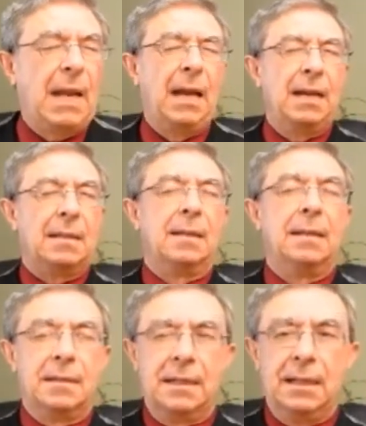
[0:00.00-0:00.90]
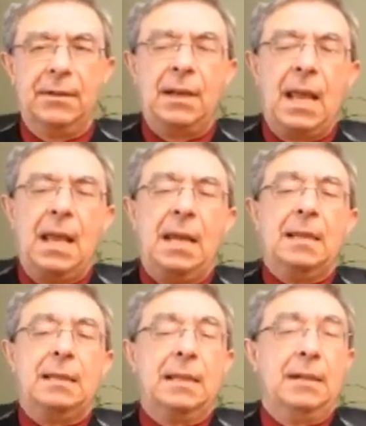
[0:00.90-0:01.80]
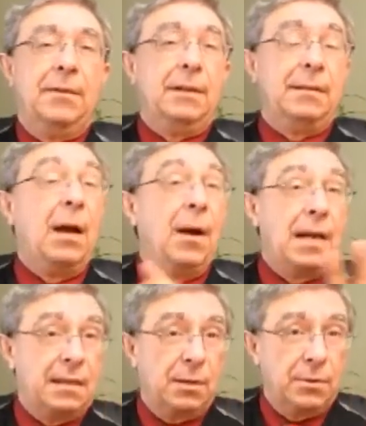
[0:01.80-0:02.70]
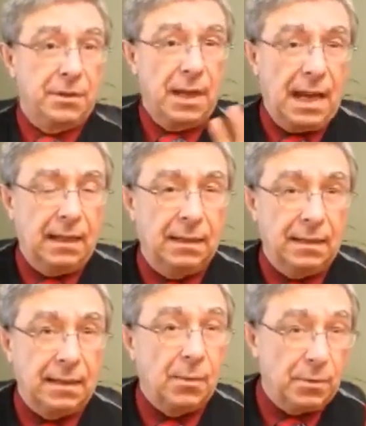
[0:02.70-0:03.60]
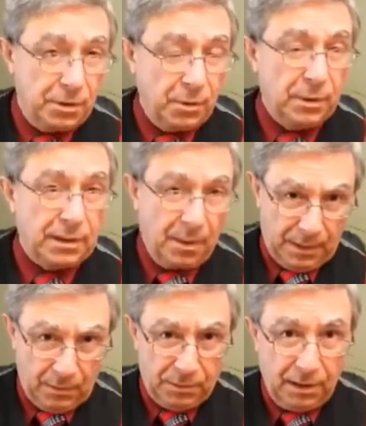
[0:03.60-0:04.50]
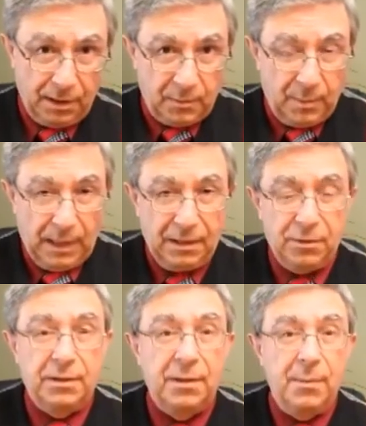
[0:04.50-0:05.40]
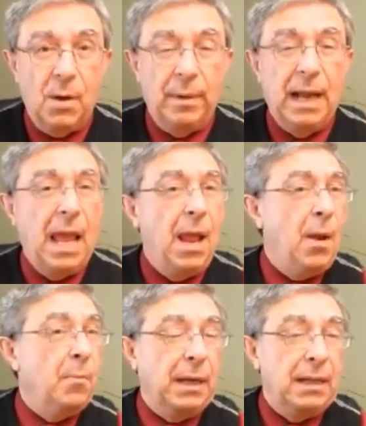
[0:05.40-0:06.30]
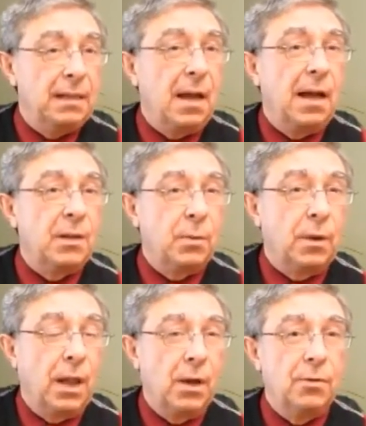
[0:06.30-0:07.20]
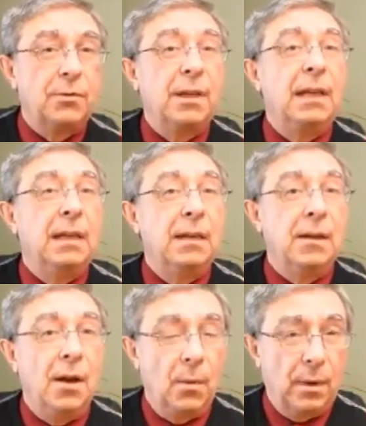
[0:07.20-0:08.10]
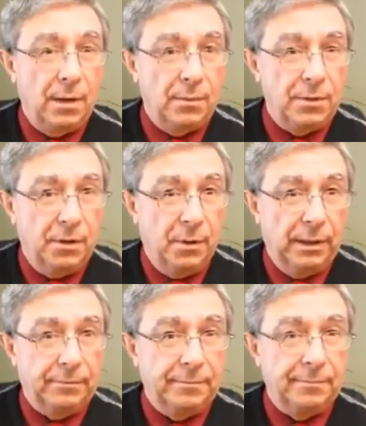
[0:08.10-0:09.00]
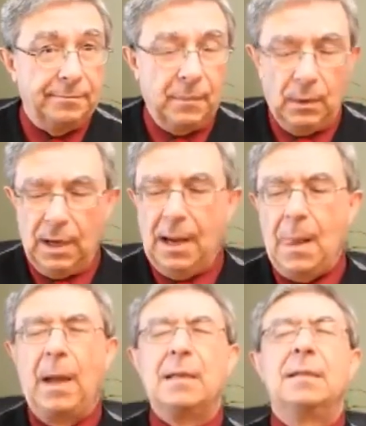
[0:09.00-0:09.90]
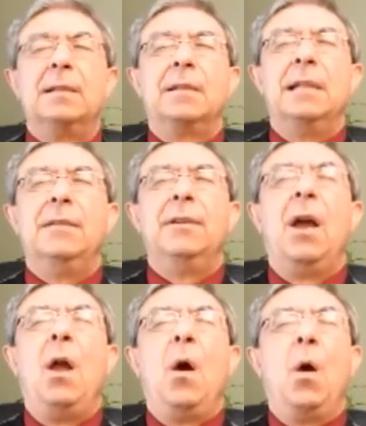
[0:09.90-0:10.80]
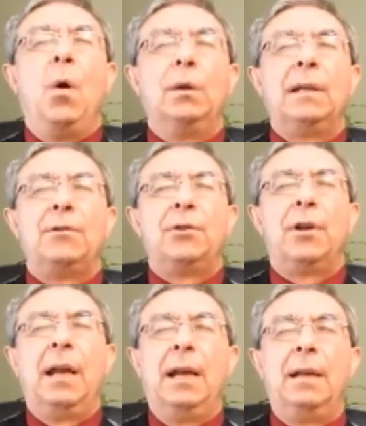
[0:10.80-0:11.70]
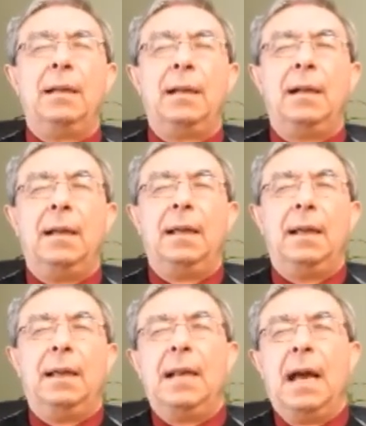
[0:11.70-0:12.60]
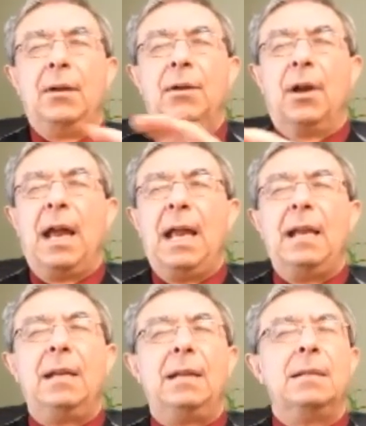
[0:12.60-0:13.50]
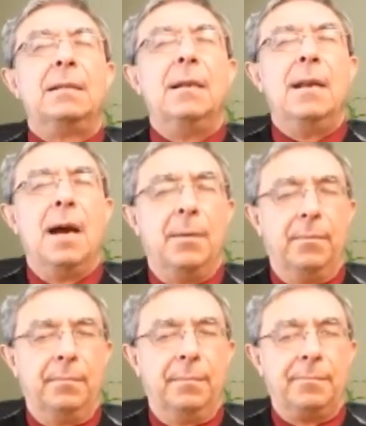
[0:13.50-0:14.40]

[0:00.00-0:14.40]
And I said to Stephen, Stephen, now as I was saying this, I was doing something which I'll explain in just a moment. But his eyes were closed and he didn't know what I was doing. Okay? I said, Stephen, hold out your hand. Now your hand is numb.